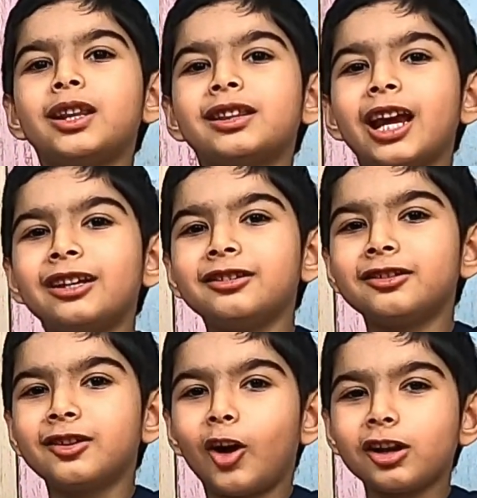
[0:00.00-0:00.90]
With
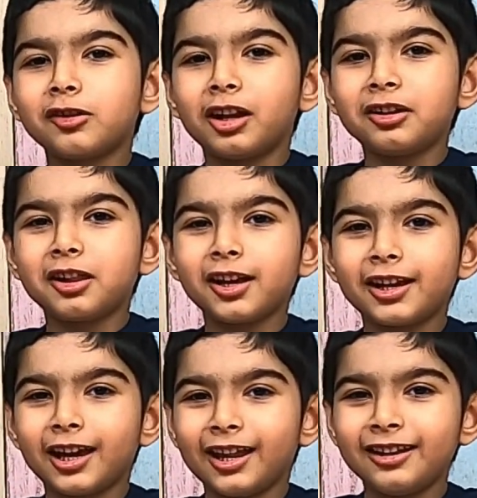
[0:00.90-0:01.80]
tater tots and
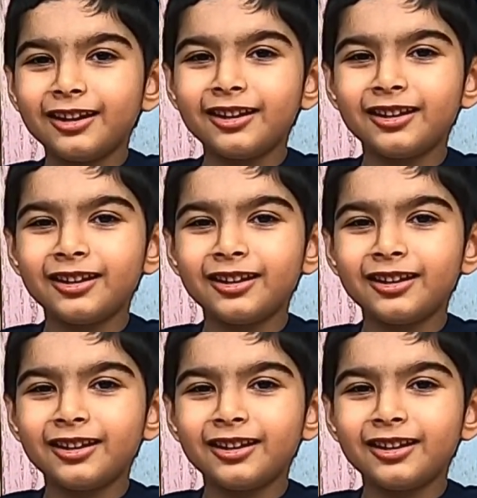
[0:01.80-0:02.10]
chicken.